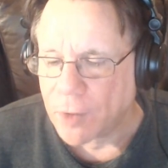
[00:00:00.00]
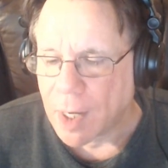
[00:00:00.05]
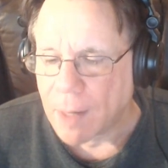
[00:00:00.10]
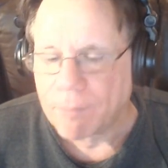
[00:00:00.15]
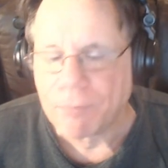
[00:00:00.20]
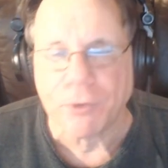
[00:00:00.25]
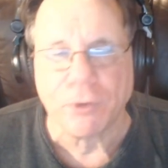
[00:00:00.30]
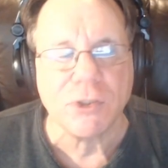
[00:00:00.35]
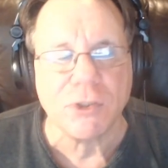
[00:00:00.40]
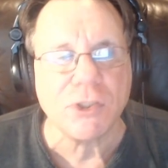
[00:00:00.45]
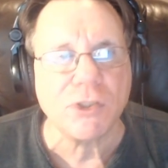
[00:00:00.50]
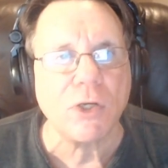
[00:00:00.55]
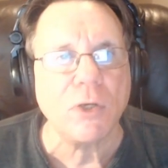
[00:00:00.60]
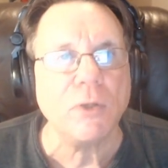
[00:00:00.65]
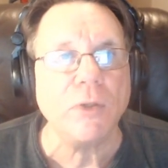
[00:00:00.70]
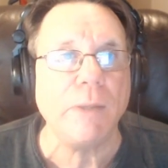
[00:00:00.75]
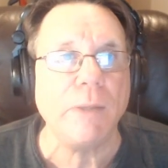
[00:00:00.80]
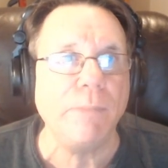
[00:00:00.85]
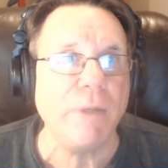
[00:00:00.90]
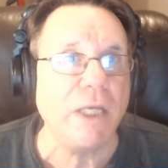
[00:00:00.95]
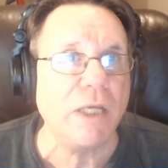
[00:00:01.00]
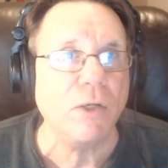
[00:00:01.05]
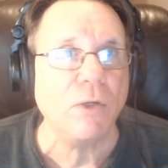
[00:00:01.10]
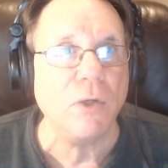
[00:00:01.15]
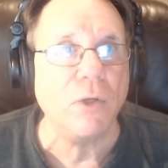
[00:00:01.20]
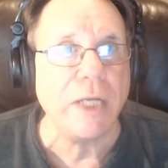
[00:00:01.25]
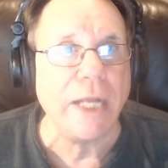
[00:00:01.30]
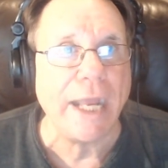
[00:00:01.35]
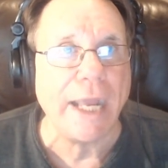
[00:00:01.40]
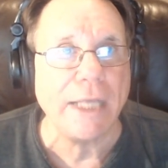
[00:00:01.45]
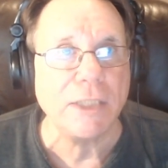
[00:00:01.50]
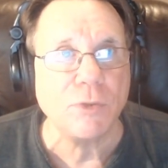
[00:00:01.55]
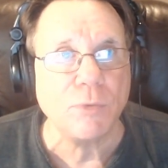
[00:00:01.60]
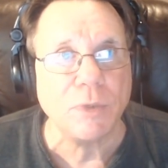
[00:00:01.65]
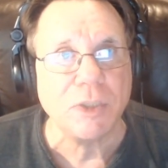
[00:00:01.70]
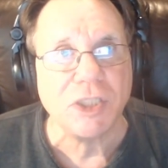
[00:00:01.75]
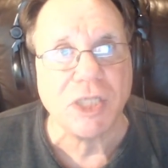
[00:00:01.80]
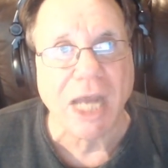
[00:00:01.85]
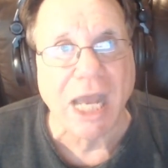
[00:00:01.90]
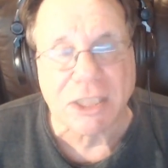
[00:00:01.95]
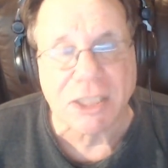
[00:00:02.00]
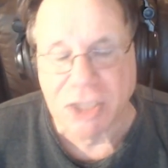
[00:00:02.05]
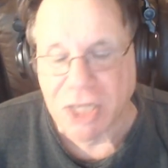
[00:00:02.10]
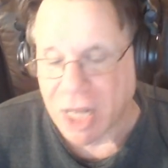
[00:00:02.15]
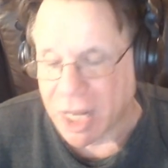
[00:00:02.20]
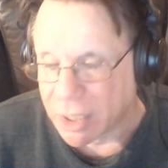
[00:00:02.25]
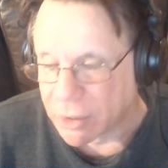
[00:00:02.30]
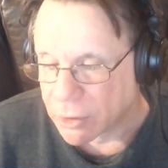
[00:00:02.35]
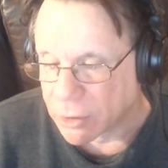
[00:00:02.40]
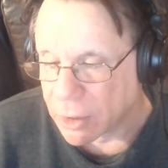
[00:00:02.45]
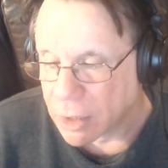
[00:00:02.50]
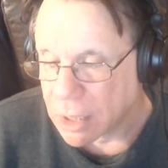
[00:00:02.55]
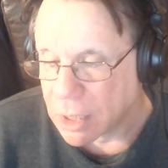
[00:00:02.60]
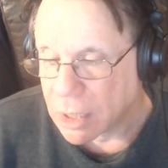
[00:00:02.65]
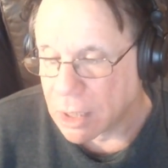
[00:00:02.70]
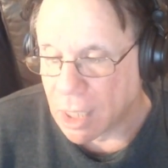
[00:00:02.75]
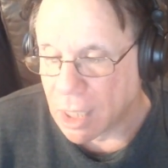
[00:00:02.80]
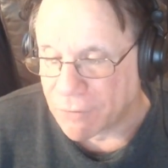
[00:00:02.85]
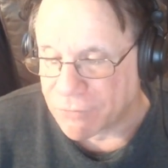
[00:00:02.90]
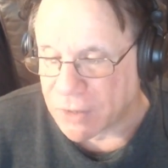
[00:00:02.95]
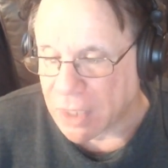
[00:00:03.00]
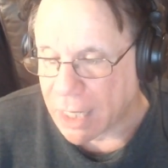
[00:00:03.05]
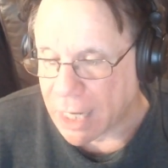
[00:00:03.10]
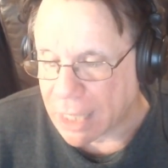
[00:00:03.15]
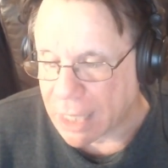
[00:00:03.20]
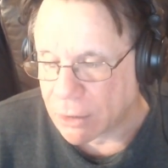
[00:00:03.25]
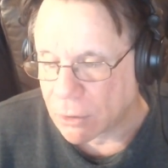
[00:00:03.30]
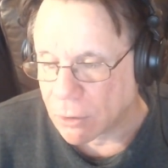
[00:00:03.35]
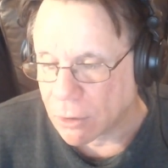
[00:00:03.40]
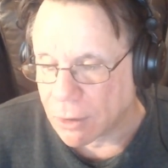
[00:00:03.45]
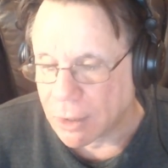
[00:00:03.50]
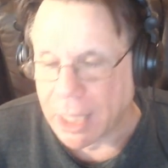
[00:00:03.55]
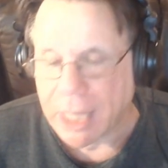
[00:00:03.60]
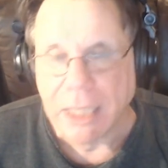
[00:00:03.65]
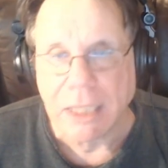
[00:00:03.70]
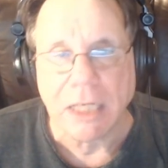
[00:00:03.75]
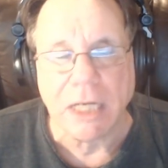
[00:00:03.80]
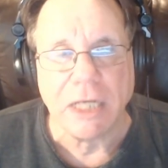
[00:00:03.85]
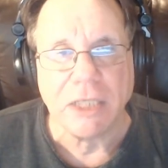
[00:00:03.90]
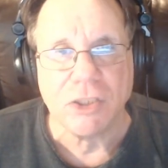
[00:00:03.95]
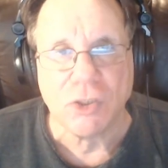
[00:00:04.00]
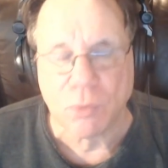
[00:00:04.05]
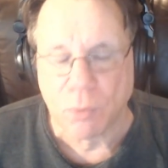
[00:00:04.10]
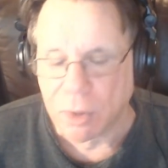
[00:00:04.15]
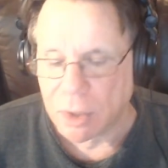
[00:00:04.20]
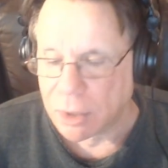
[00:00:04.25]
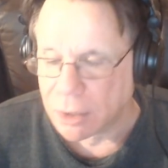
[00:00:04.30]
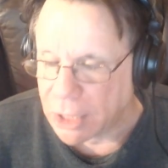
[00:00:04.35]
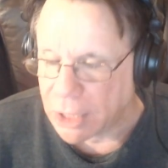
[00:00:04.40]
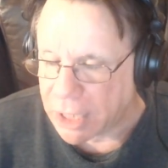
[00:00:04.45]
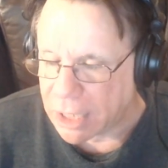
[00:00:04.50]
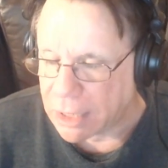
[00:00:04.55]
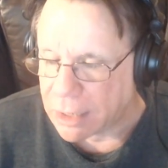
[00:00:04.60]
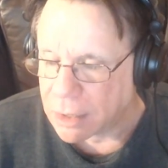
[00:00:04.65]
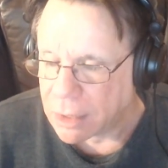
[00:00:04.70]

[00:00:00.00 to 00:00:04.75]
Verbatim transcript: They'll certainly be in good hands with Josh Hader if they enter the late innings with a lead.